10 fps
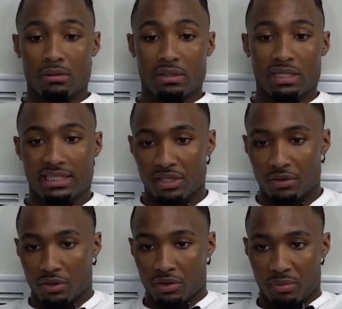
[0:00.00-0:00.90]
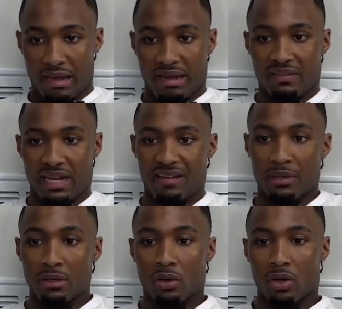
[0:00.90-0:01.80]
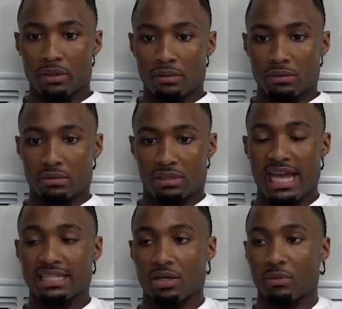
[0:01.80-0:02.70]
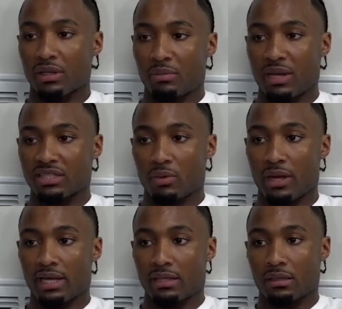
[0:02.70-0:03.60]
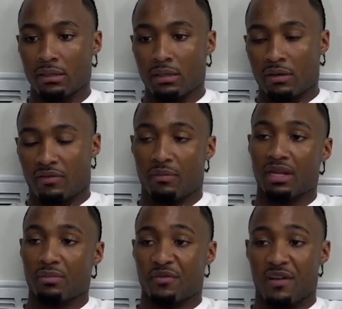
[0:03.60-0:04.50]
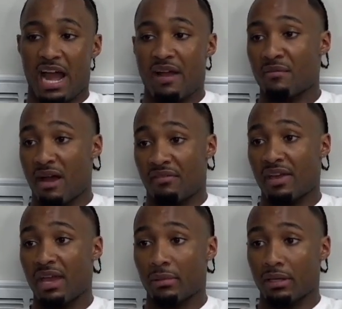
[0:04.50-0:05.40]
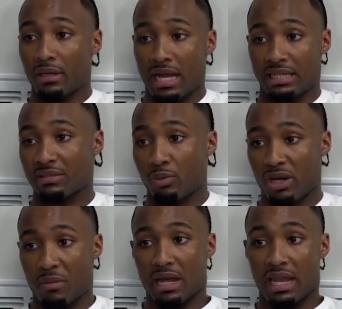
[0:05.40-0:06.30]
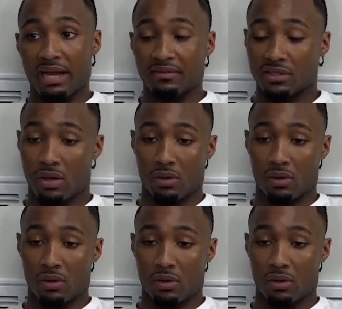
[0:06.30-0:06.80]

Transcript: continuing on the path that I've been on, that's going to be the best way for me to provide for my family at this point in my life. So,